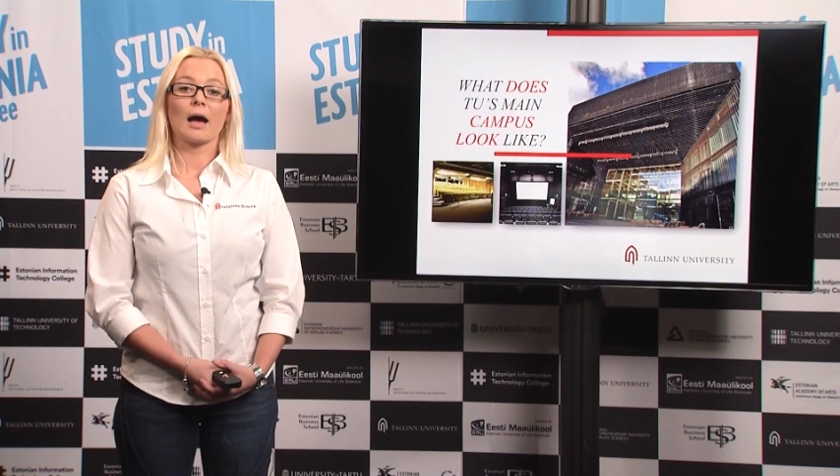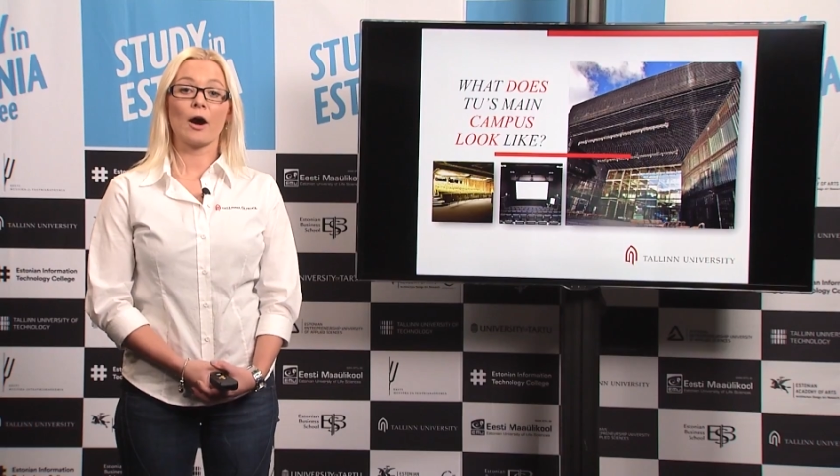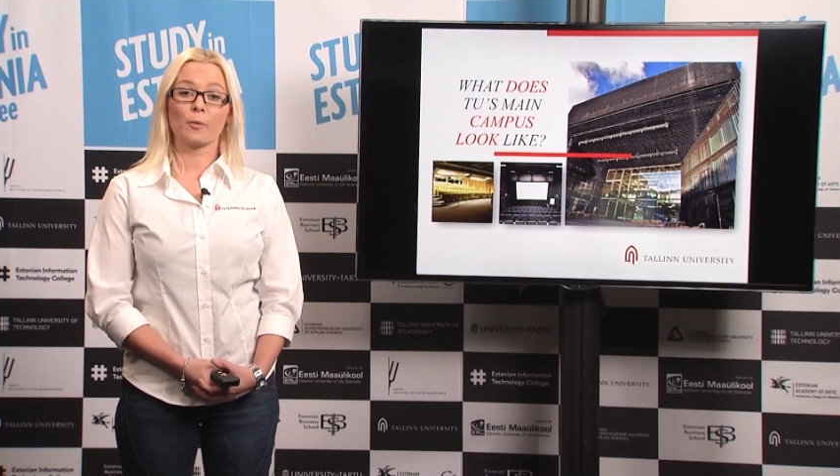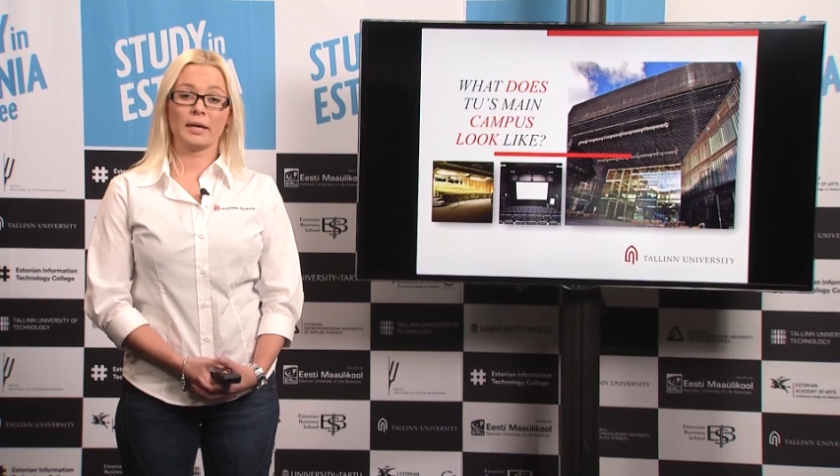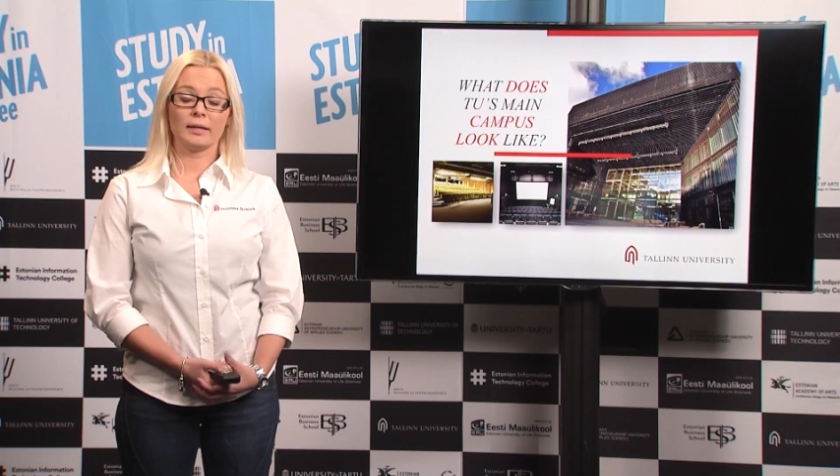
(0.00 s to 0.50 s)

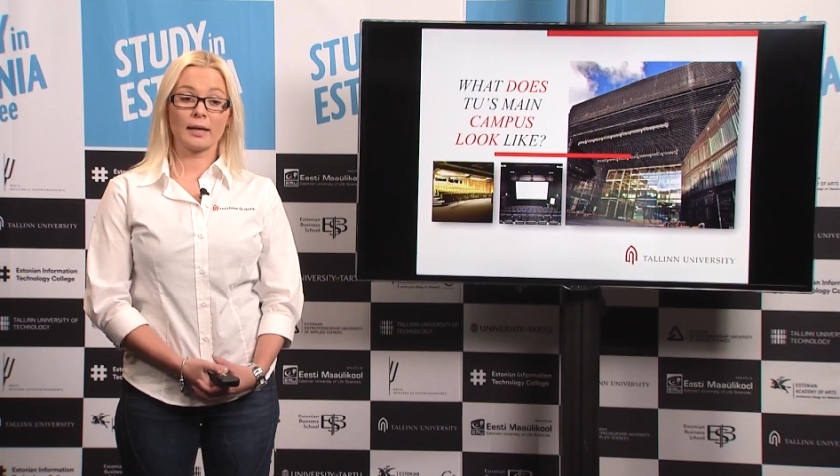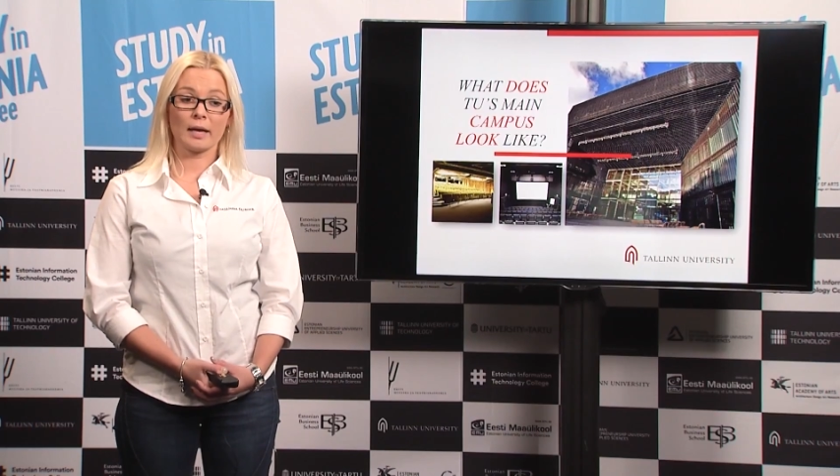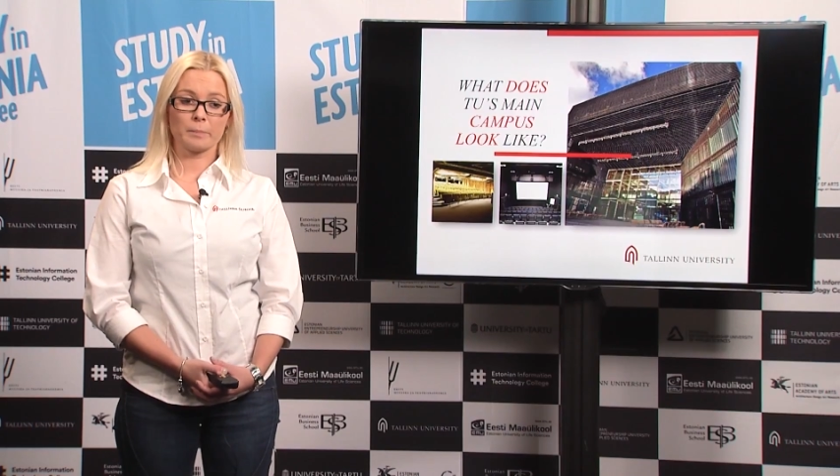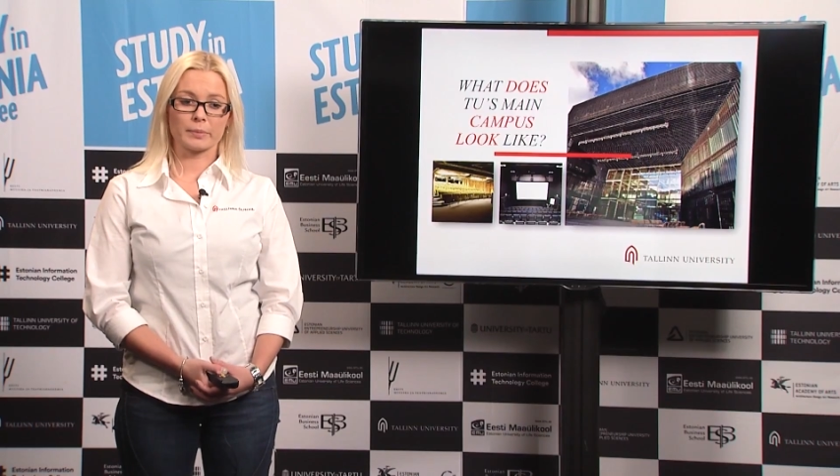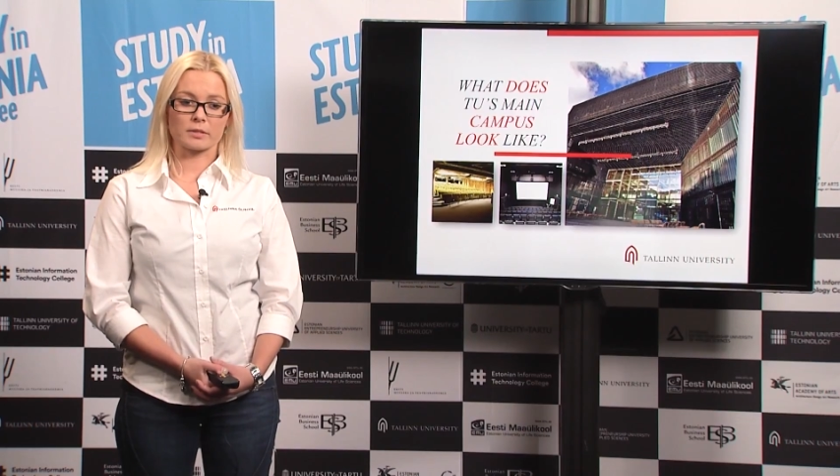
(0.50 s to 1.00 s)
Our main
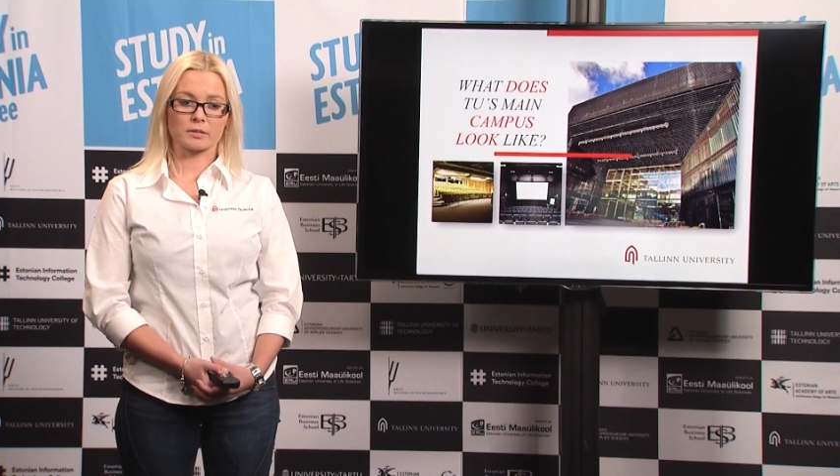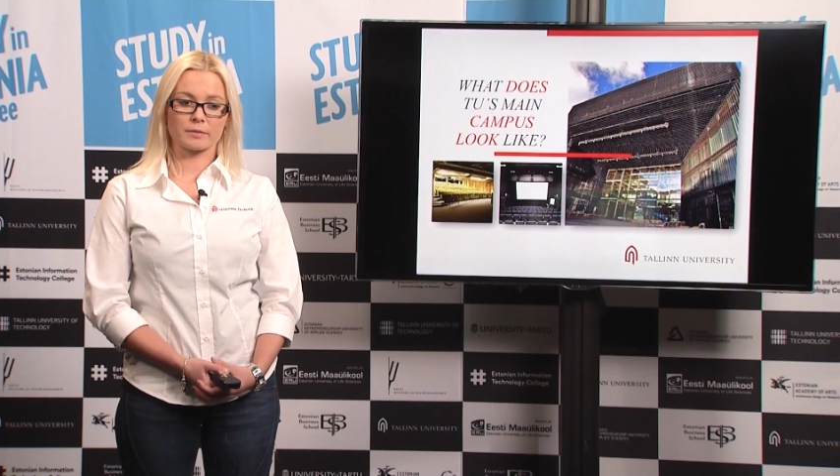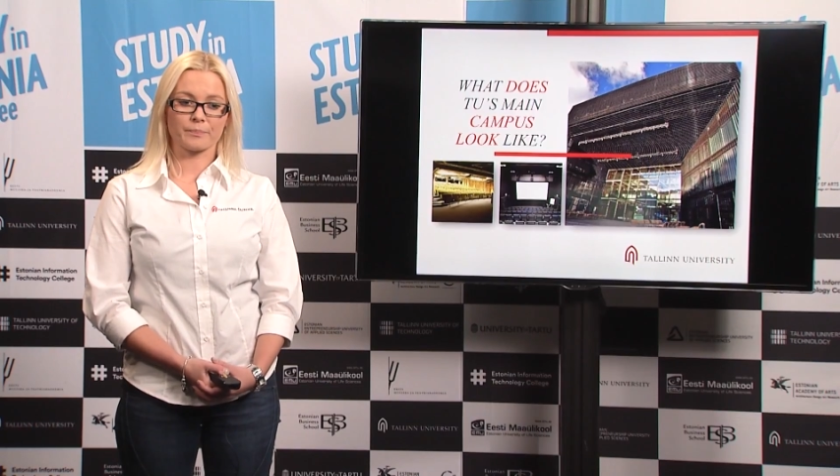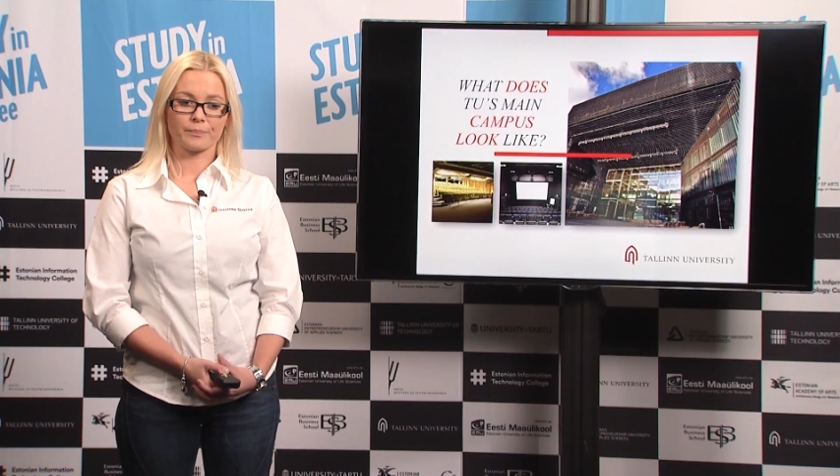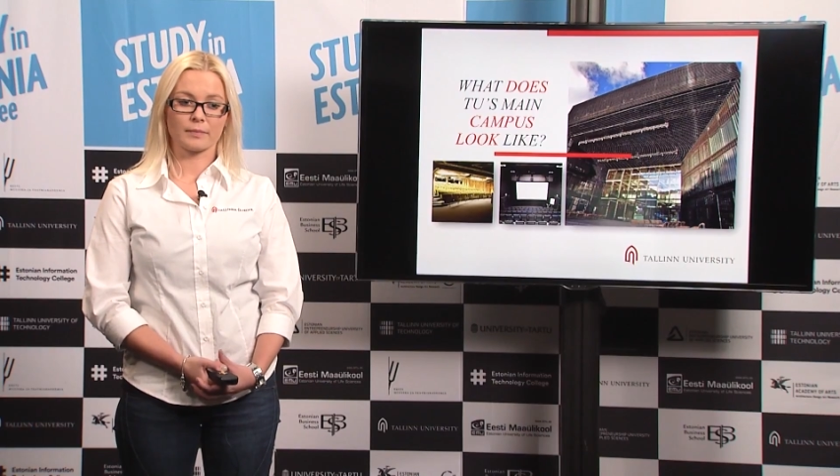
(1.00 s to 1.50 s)

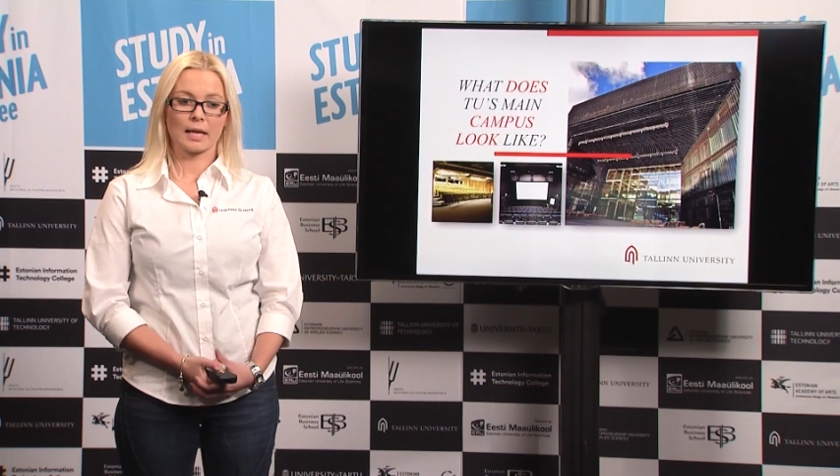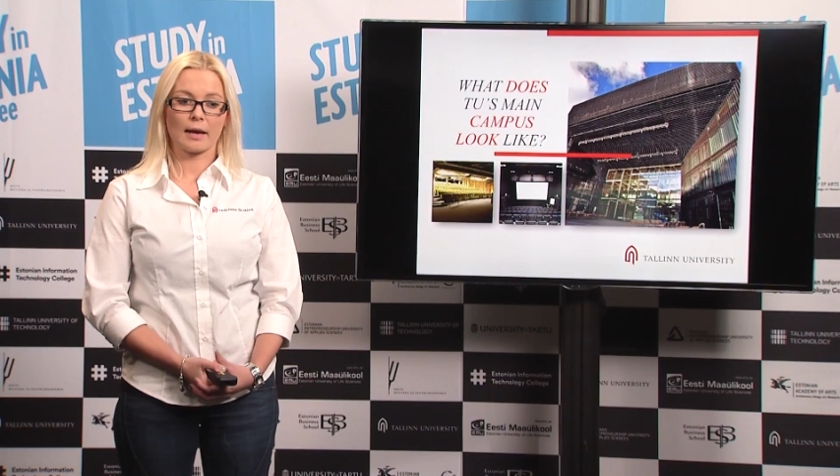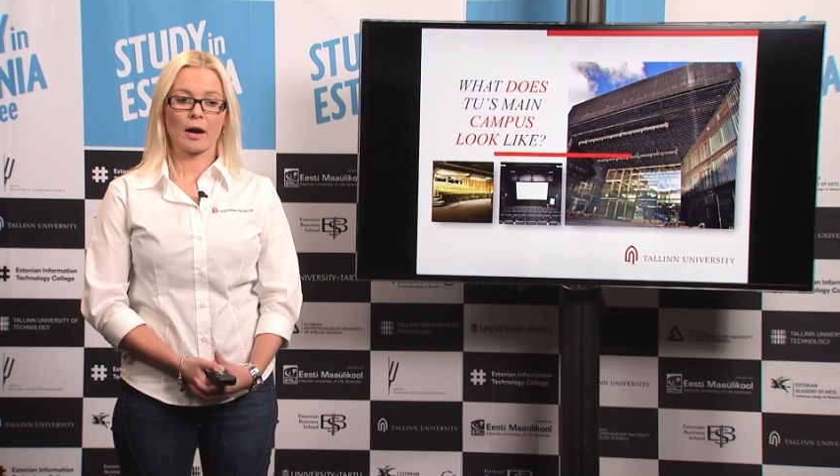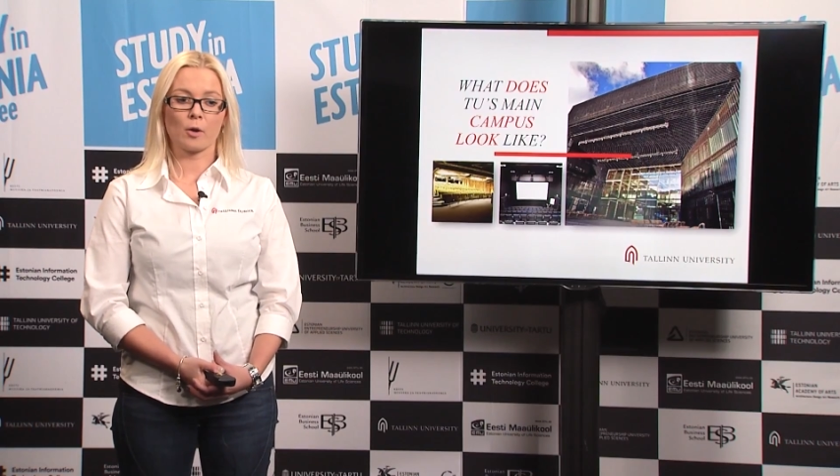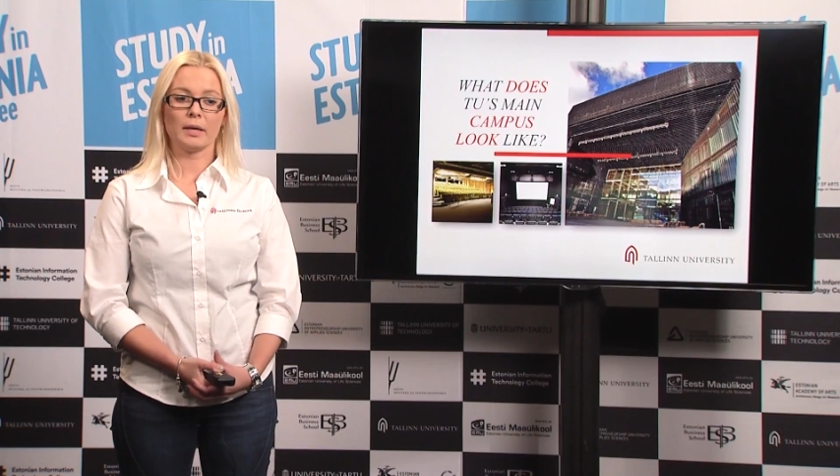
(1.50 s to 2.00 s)
campus.
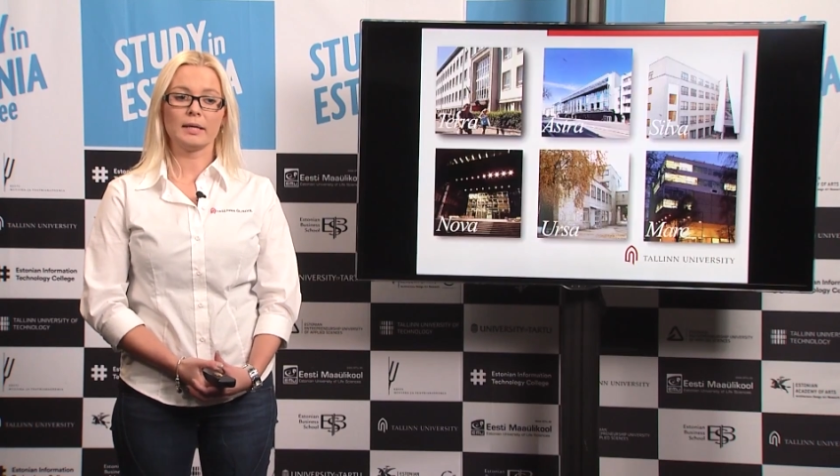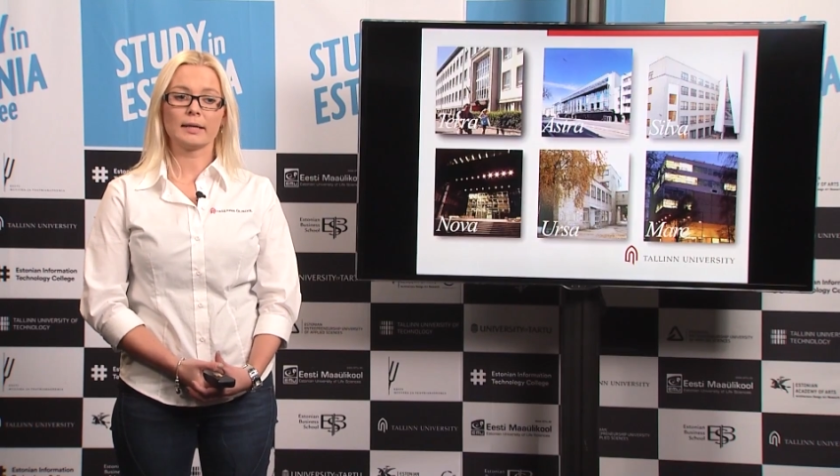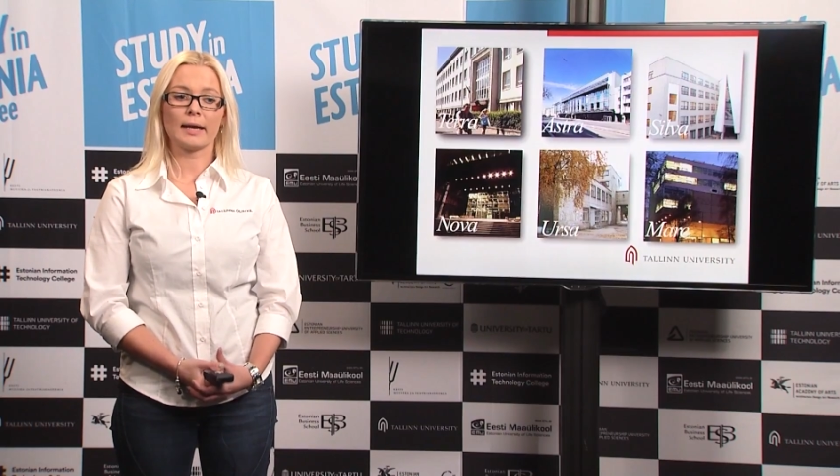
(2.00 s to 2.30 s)
Our main